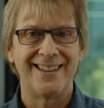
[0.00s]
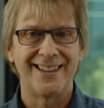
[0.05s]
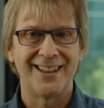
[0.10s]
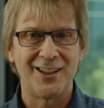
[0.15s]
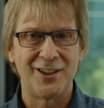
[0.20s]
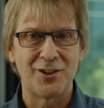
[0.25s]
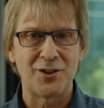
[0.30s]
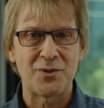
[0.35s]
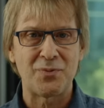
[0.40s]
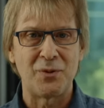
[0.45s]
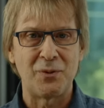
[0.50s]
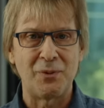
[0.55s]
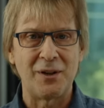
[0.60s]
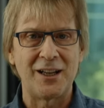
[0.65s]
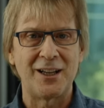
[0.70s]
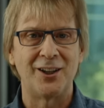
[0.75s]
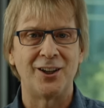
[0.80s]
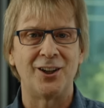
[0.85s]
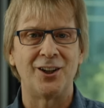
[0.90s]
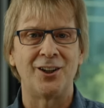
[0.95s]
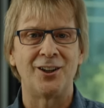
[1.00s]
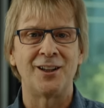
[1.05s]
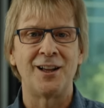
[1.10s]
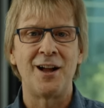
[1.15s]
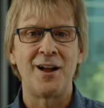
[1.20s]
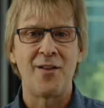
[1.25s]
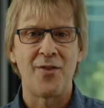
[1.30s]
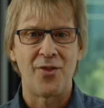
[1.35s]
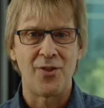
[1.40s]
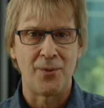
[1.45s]
Here's what we call
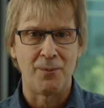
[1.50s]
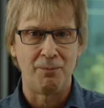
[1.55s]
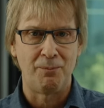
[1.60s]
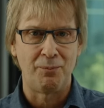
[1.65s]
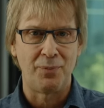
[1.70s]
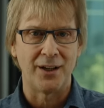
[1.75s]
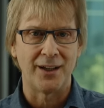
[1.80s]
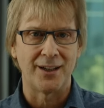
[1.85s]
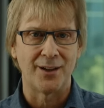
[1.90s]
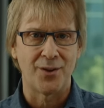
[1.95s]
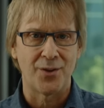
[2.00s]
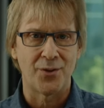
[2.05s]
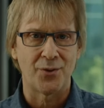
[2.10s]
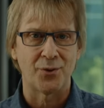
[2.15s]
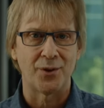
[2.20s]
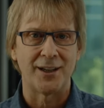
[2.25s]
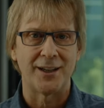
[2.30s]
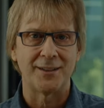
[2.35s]
the big three.